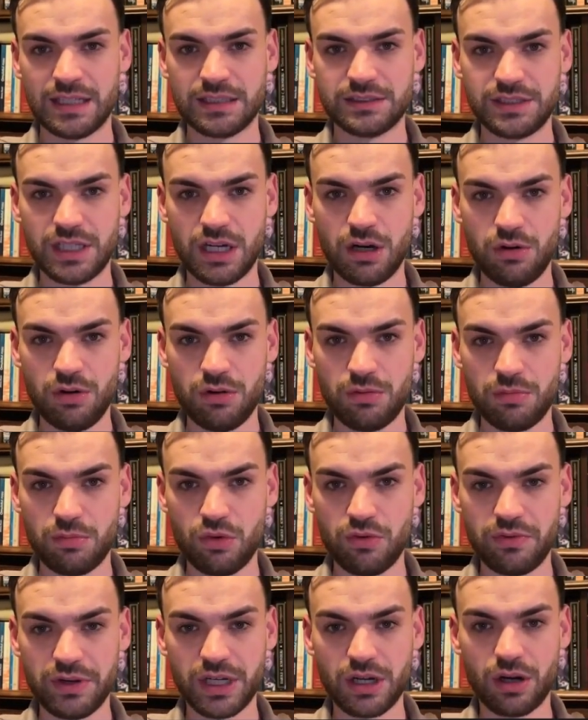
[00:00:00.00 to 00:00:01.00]
Now,
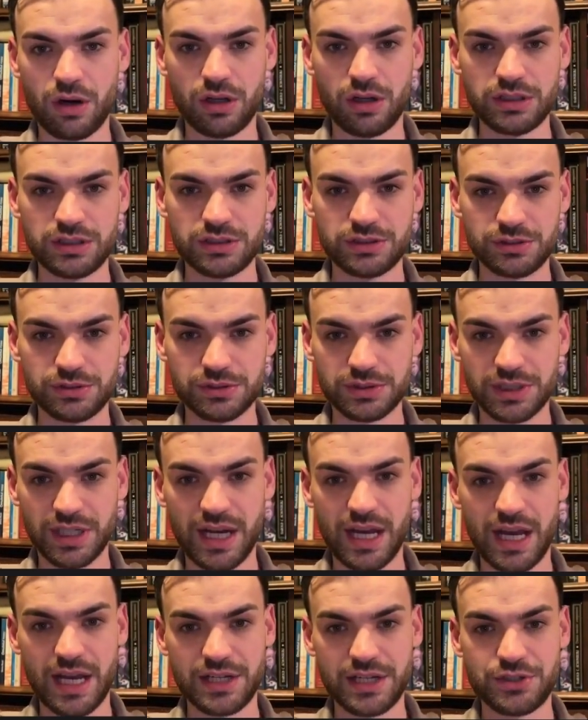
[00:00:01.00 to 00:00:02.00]
moving on to the
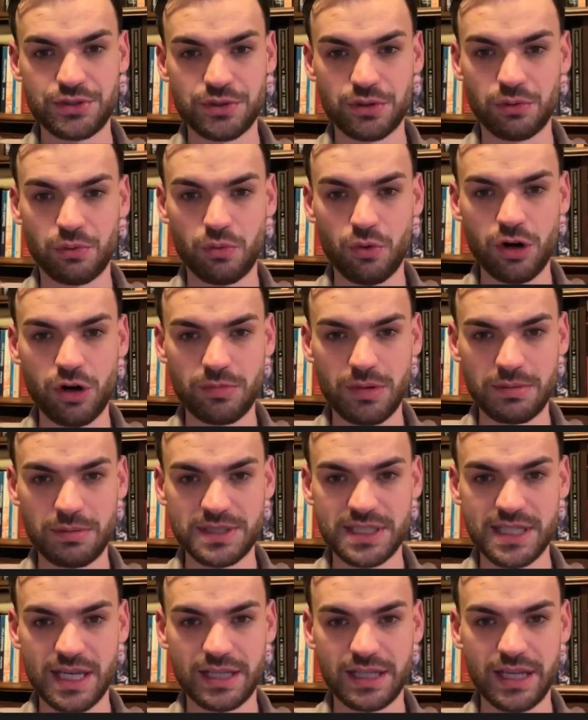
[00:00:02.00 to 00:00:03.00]
actual warm-up
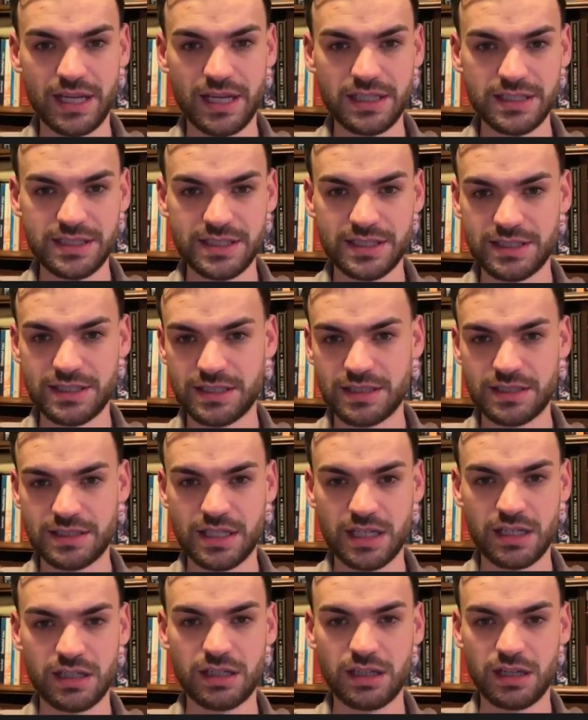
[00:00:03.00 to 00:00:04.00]

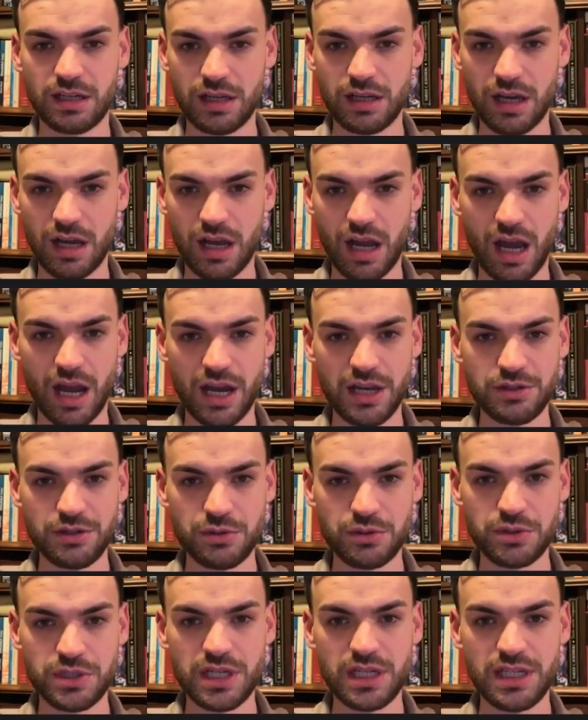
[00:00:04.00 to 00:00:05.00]
settings. I
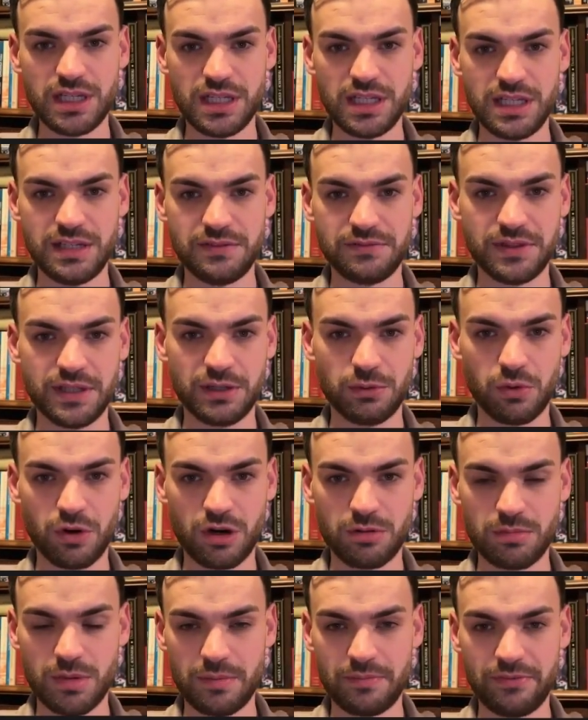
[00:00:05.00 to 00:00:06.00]
usually leave the
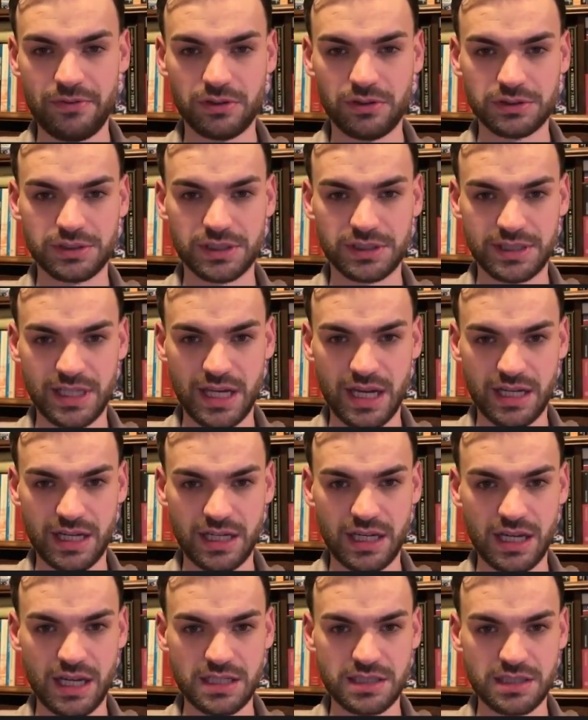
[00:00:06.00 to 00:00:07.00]
warm-up filter
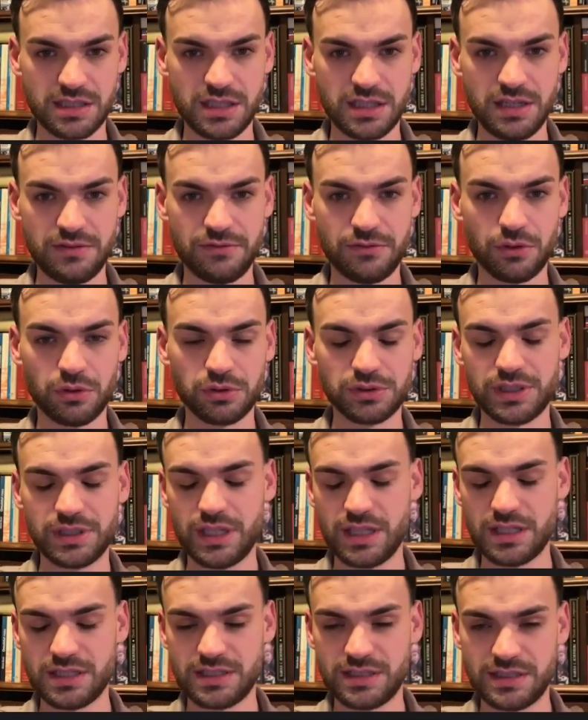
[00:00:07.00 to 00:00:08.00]
tag as a default.
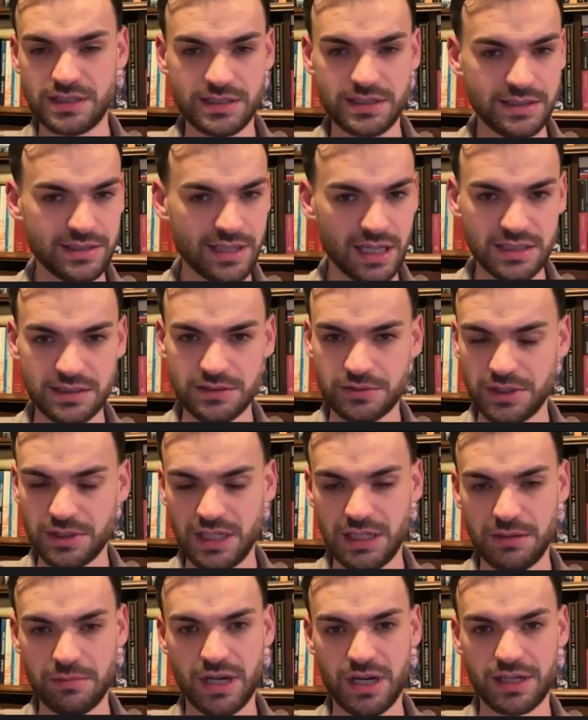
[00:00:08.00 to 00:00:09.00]
This doesn't
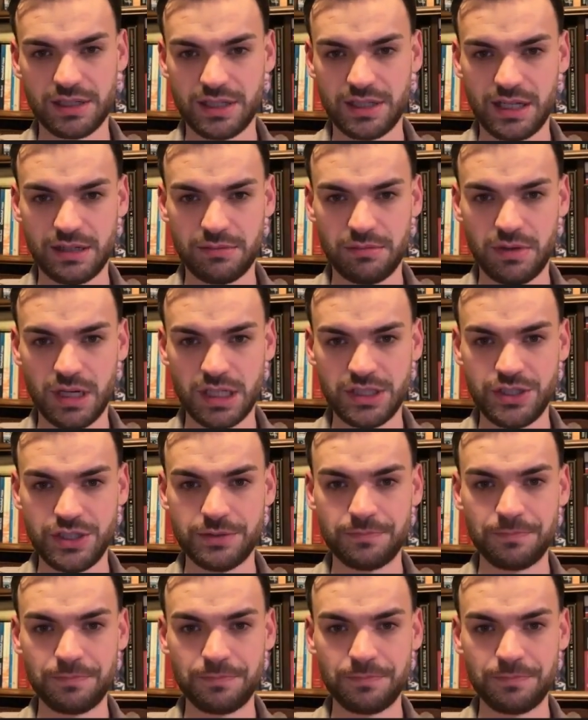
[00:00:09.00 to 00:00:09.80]
really matter that much.